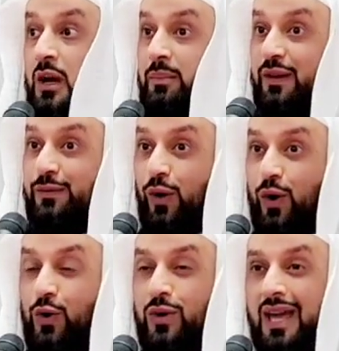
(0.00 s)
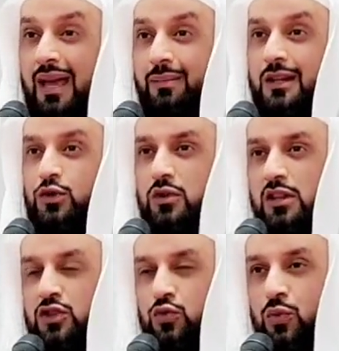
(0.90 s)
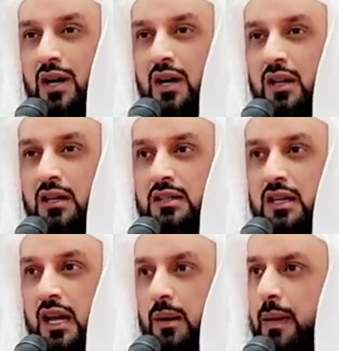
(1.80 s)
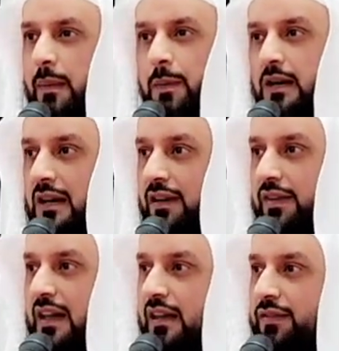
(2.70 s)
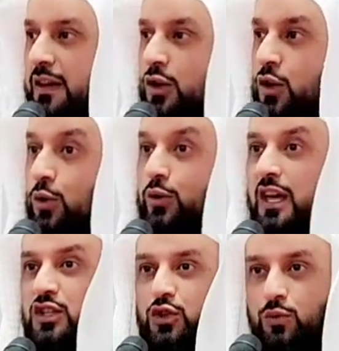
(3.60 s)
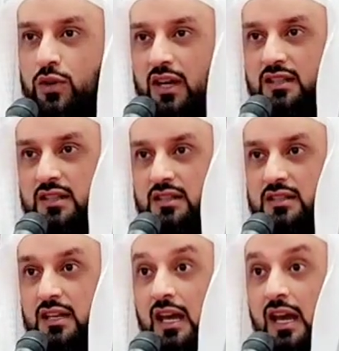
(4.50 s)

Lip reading: Before you came into this world, people never even knew that you would exist.